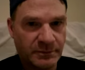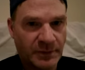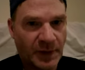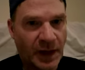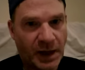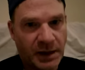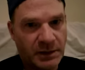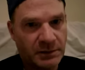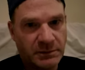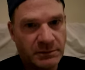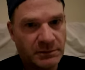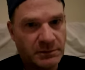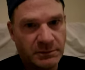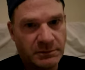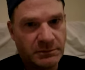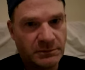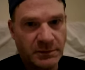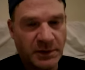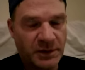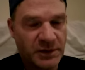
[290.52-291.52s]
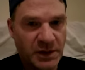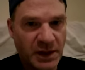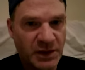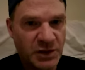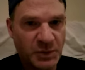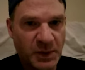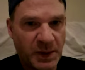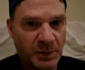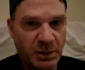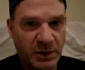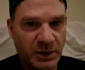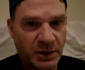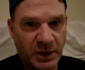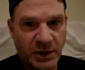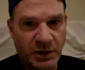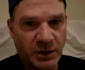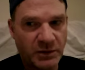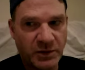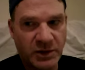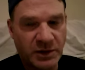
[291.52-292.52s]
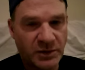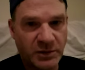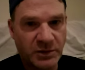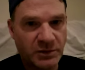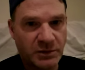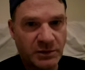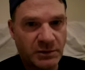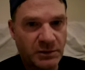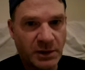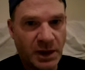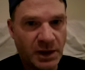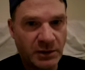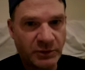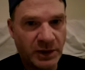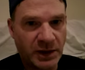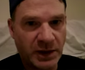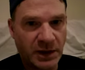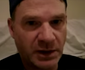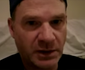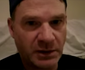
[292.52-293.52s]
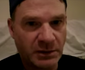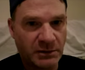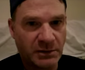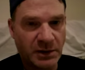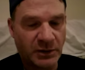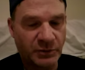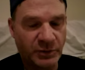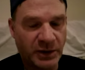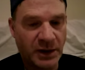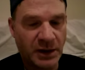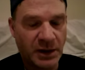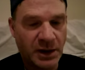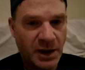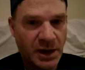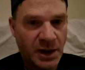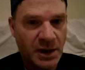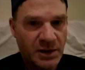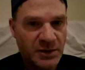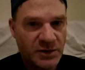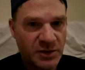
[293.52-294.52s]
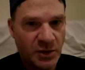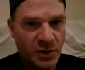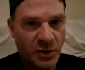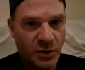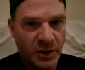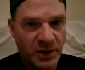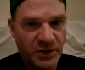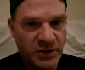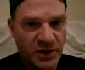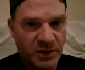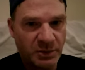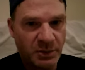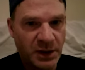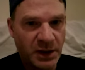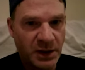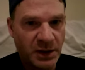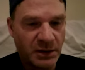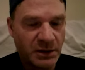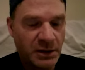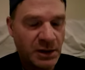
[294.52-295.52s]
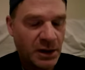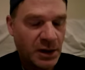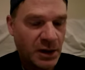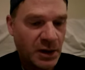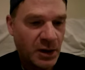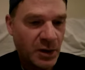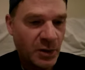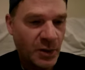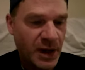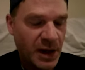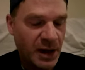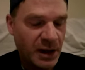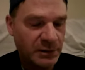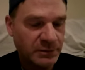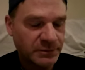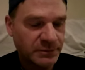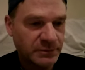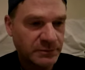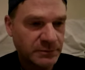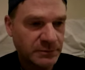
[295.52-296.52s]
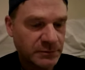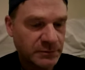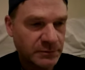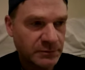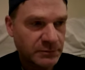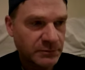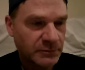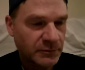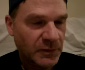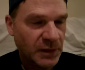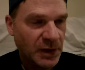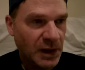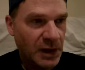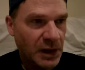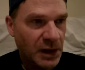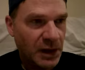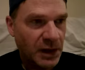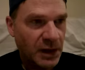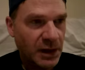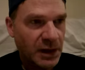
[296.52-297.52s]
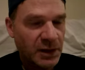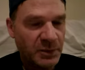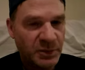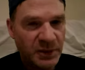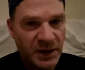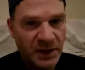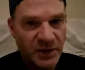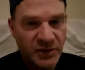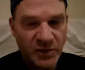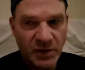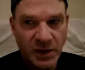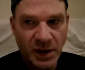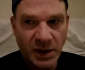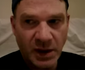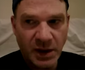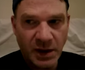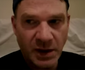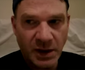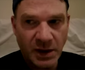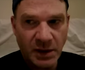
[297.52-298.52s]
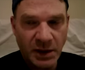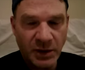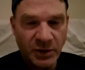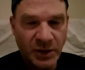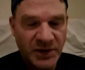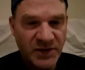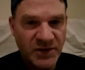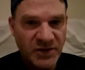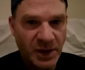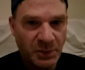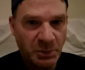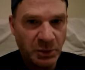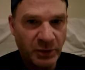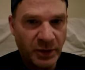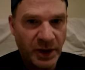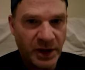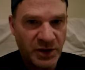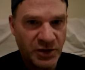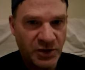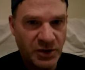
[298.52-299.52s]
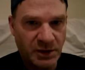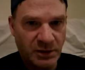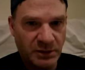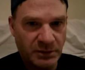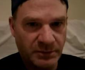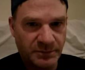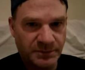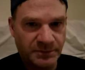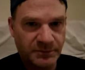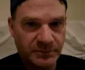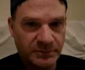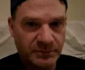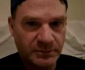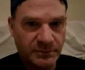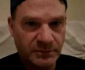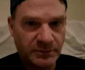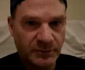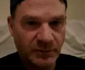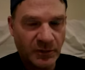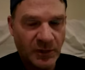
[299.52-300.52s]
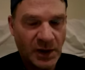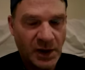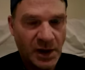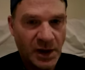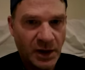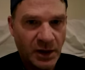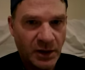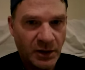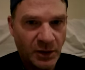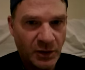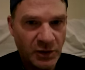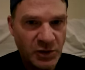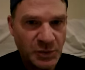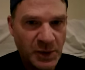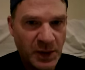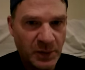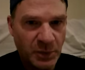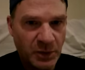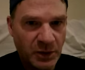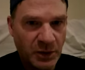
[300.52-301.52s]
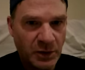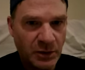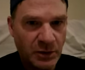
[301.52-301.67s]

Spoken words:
And there's lots of people that are just not ready, not ready. So what does it mean? Well, it means a great separation Those people